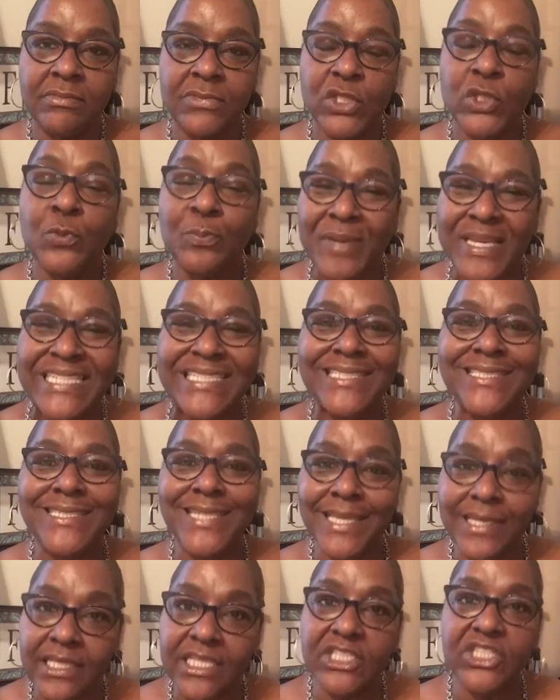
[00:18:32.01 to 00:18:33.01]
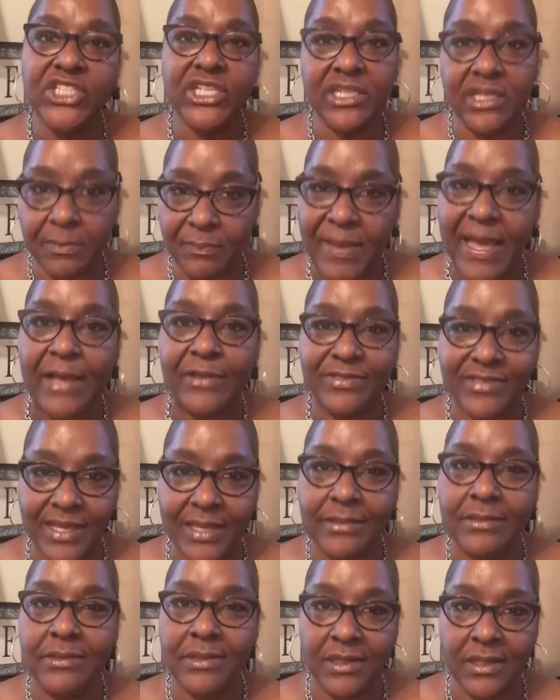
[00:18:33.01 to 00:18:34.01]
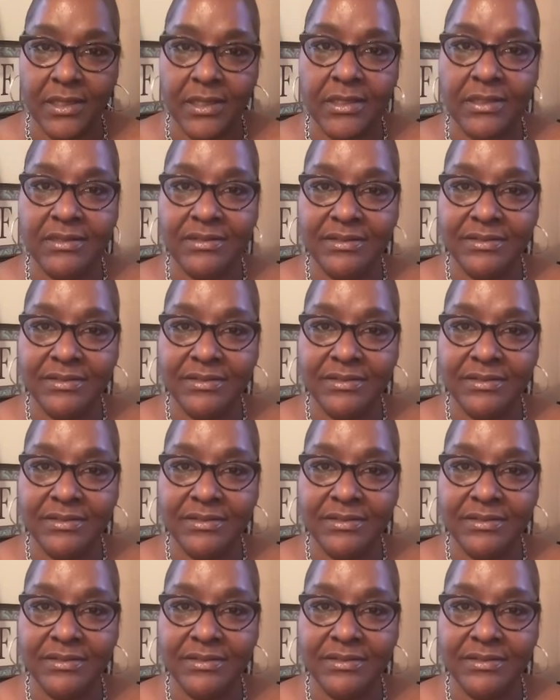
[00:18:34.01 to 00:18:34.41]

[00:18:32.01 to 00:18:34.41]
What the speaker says: You be diligent about that thing.